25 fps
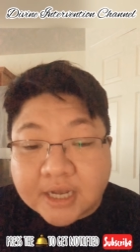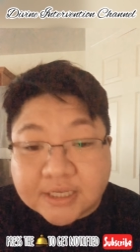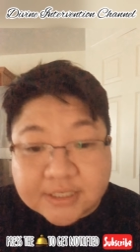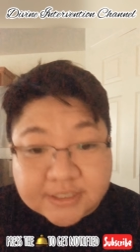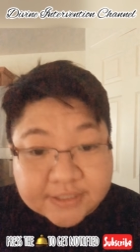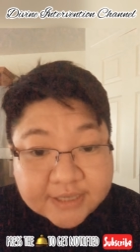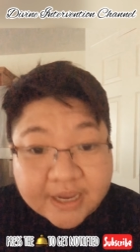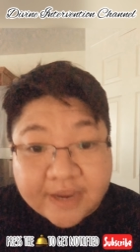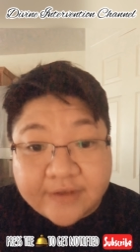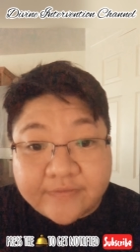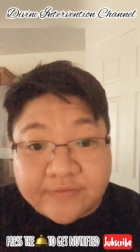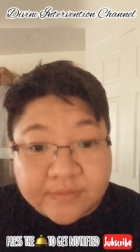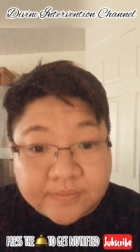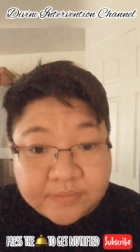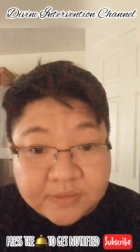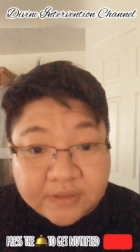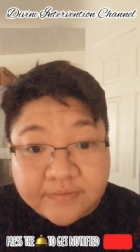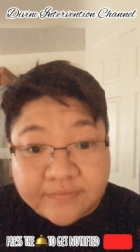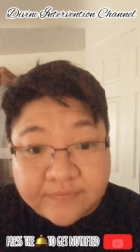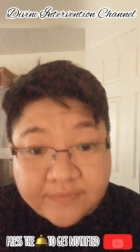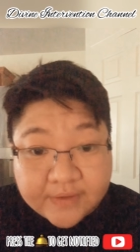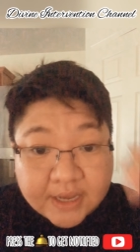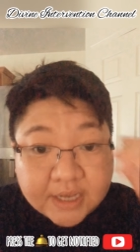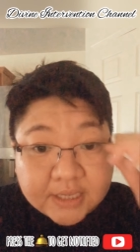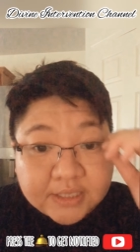Aside from
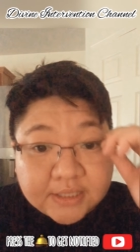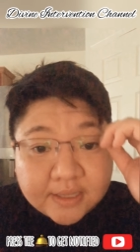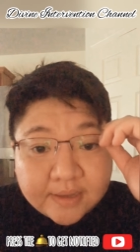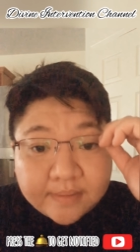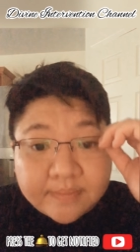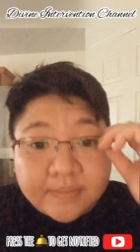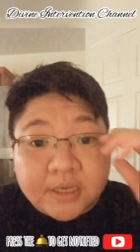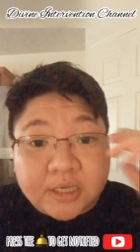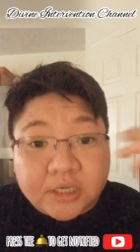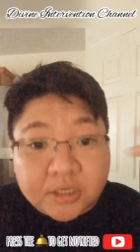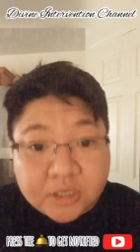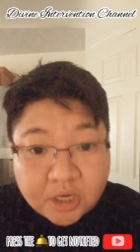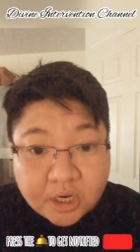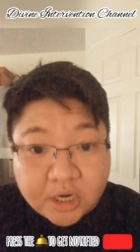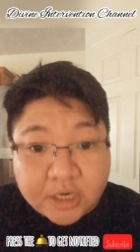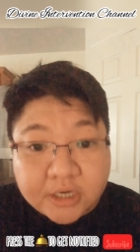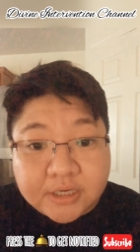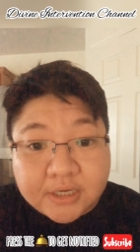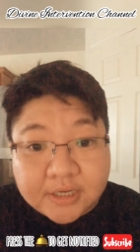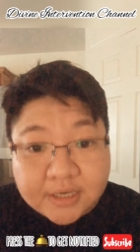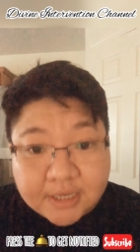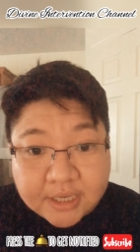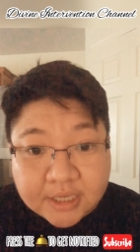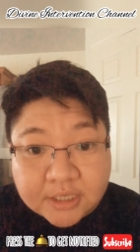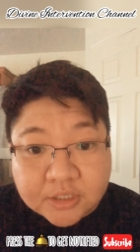the fact that my
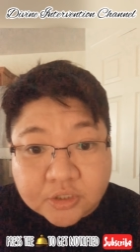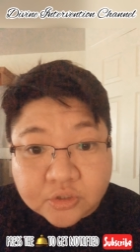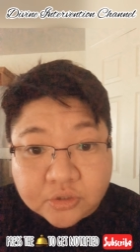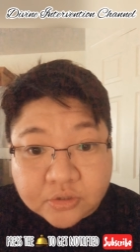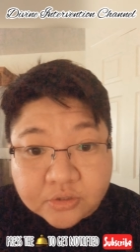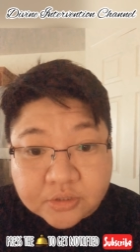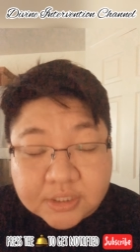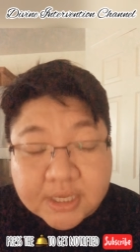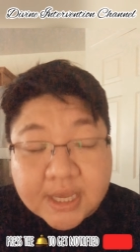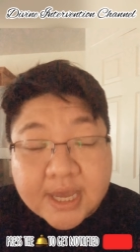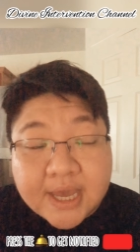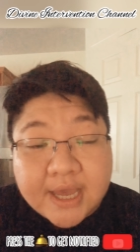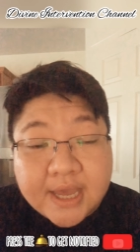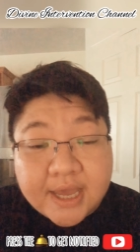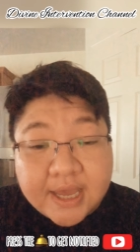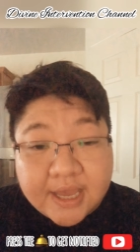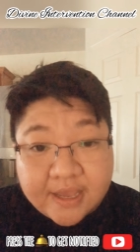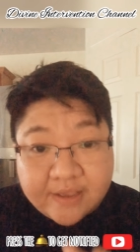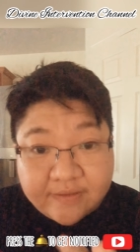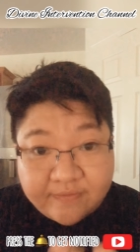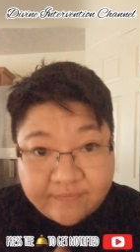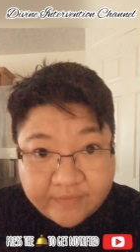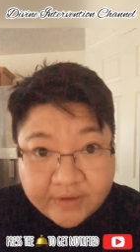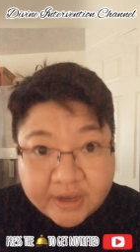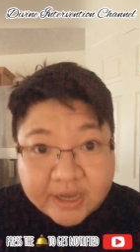guardian angels
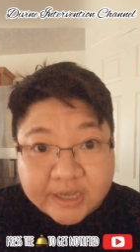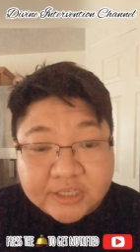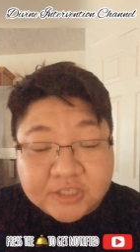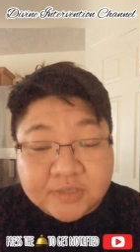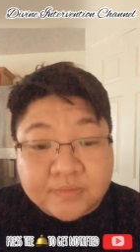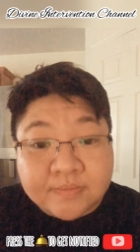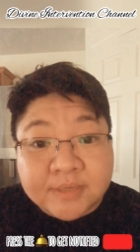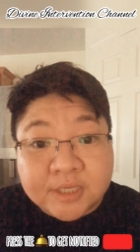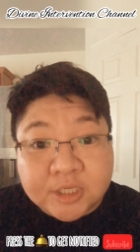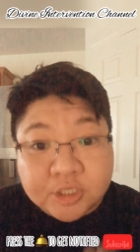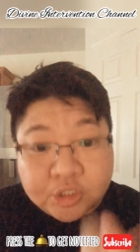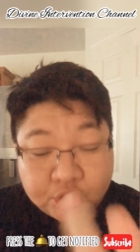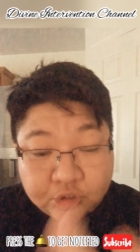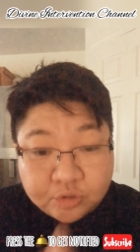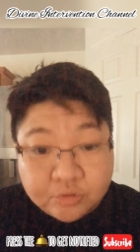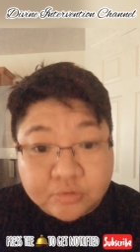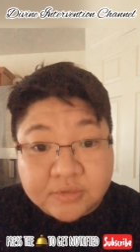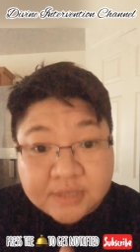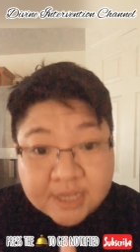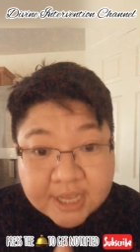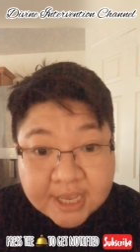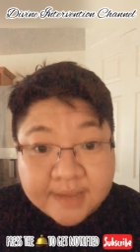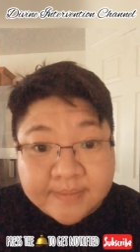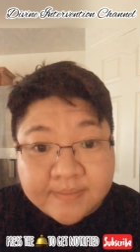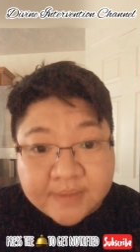advised me to
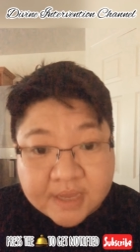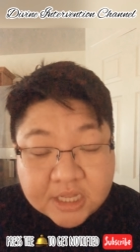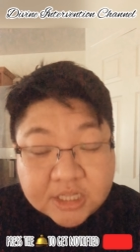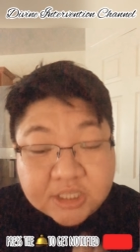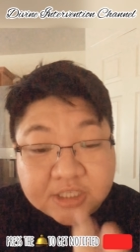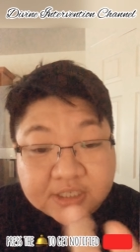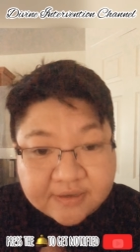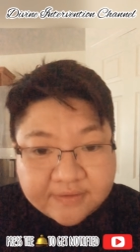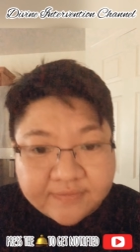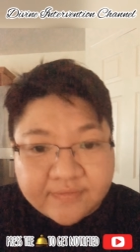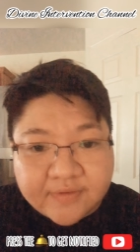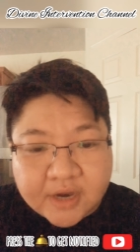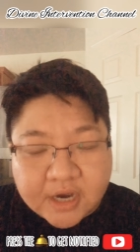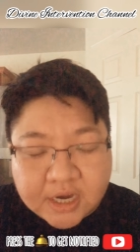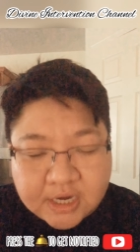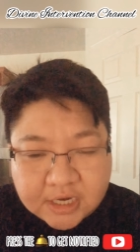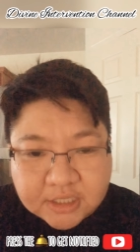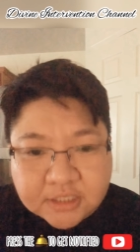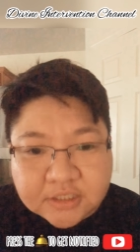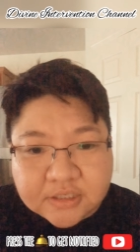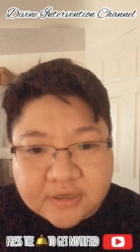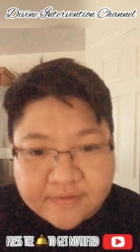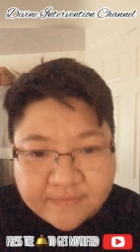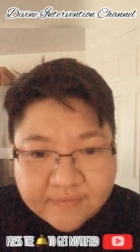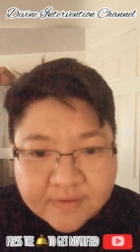name it Divine
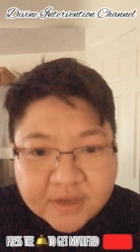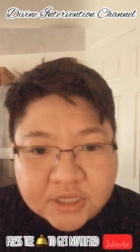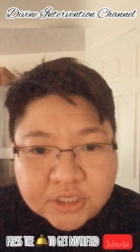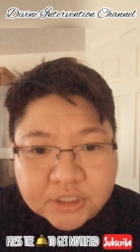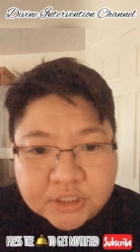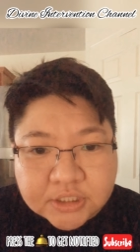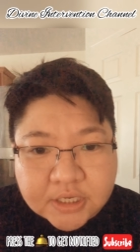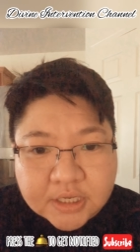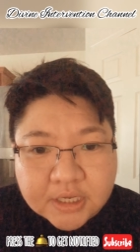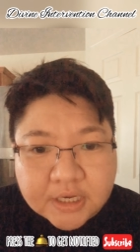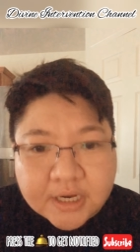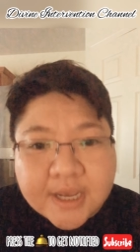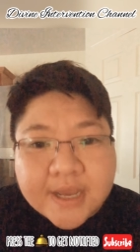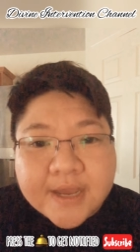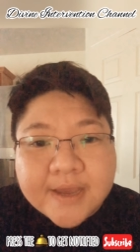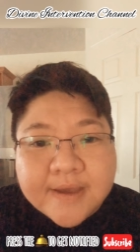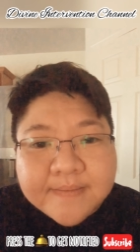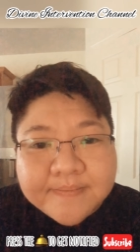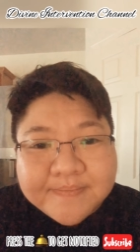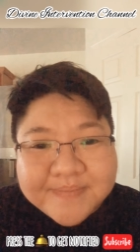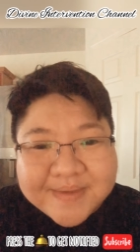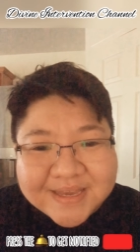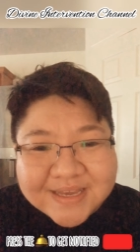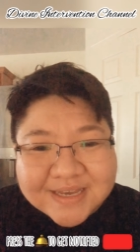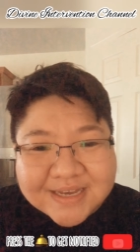Intervention,
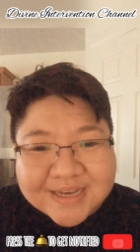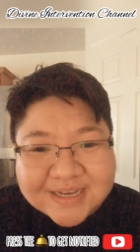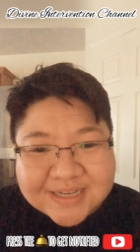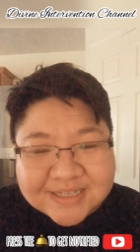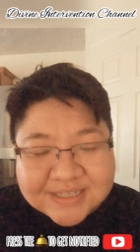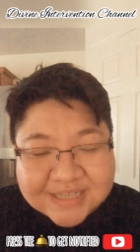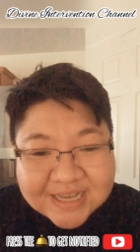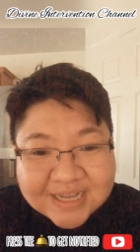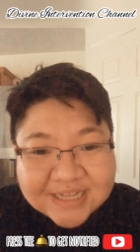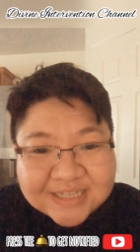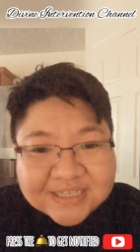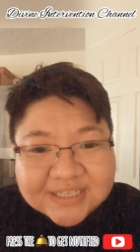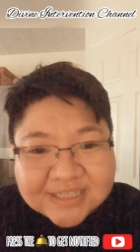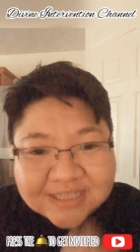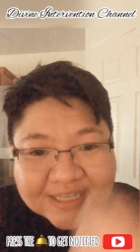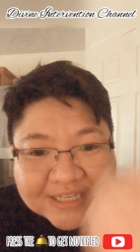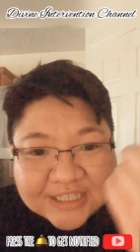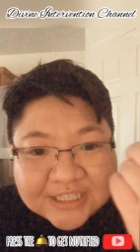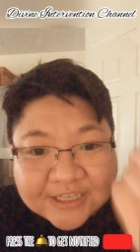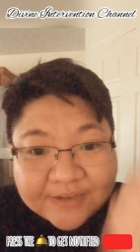because it's the